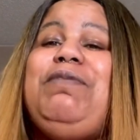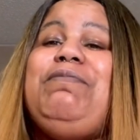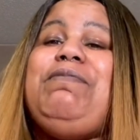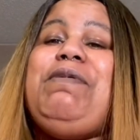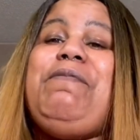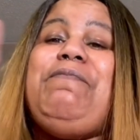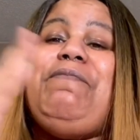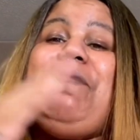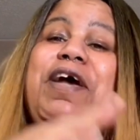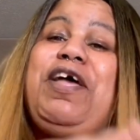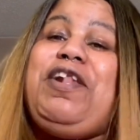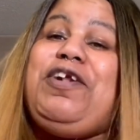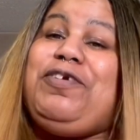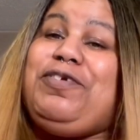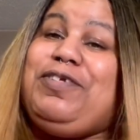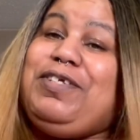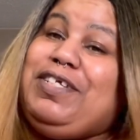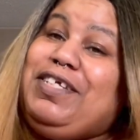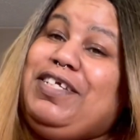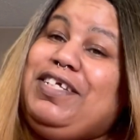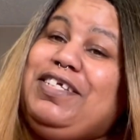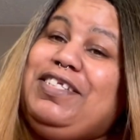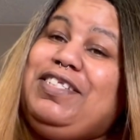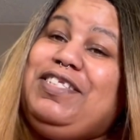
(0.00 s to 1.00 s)
have been better
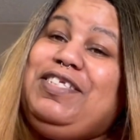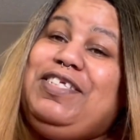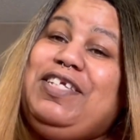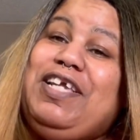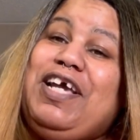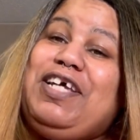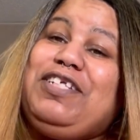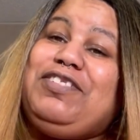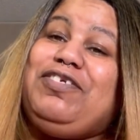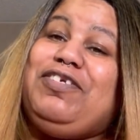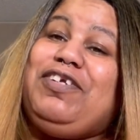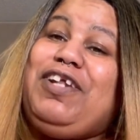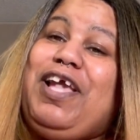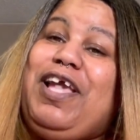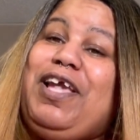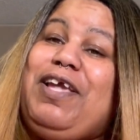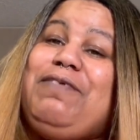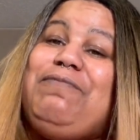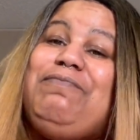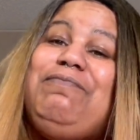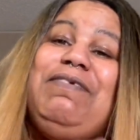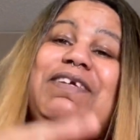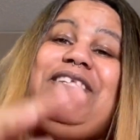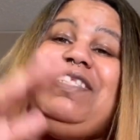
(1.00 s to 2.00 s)

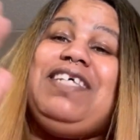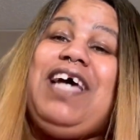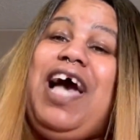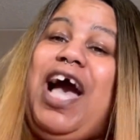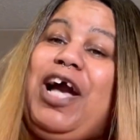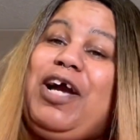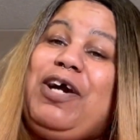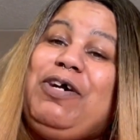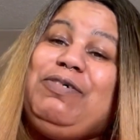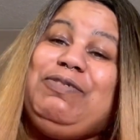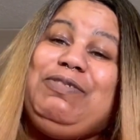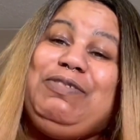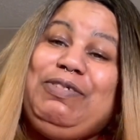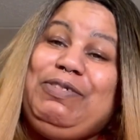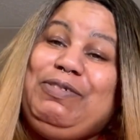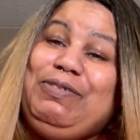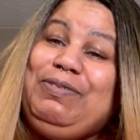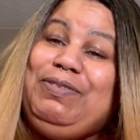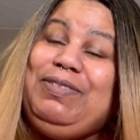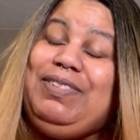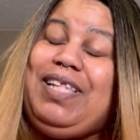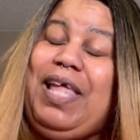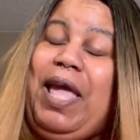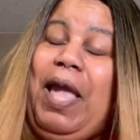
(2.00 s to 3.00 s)
yesterday, me Taco
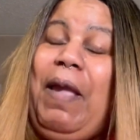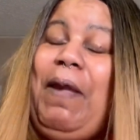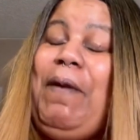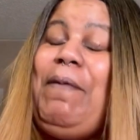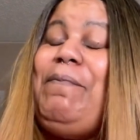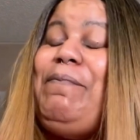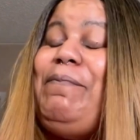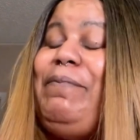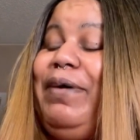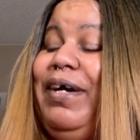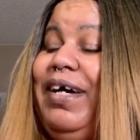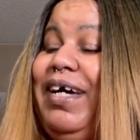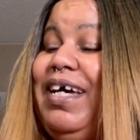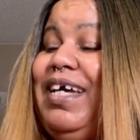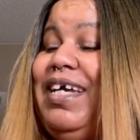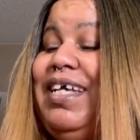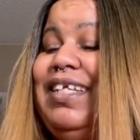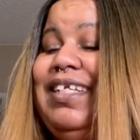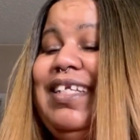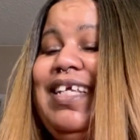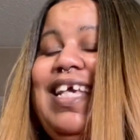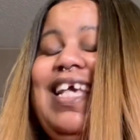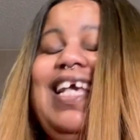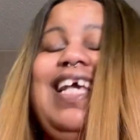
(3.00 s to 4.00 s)
Tuesday, but
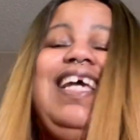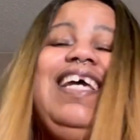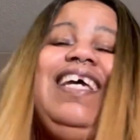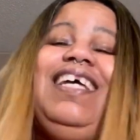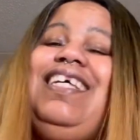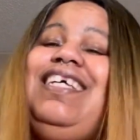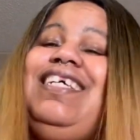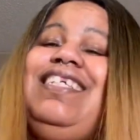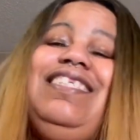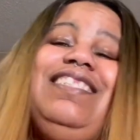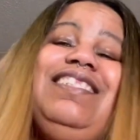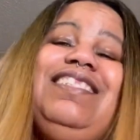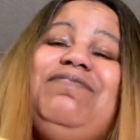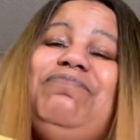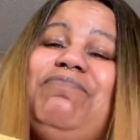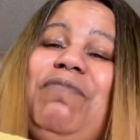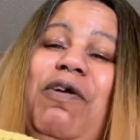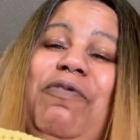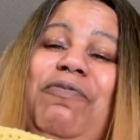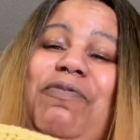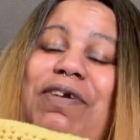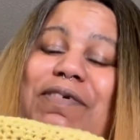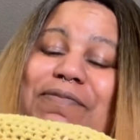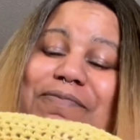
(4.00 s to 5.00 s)
it's my
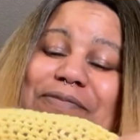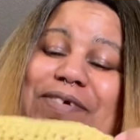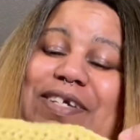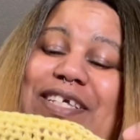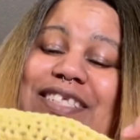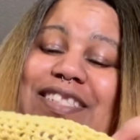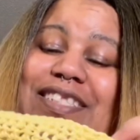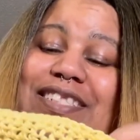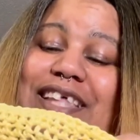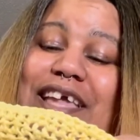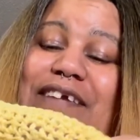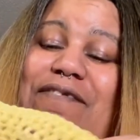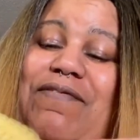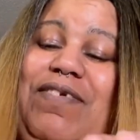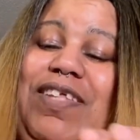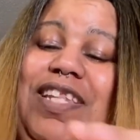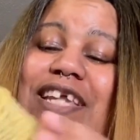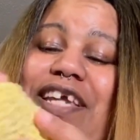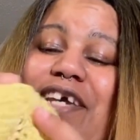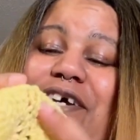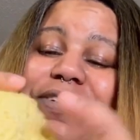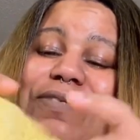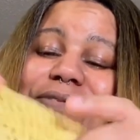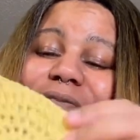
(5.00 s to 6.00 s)
Wip Wednesday
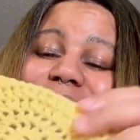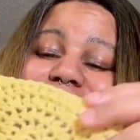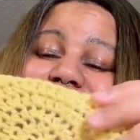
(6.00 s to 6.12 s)
video.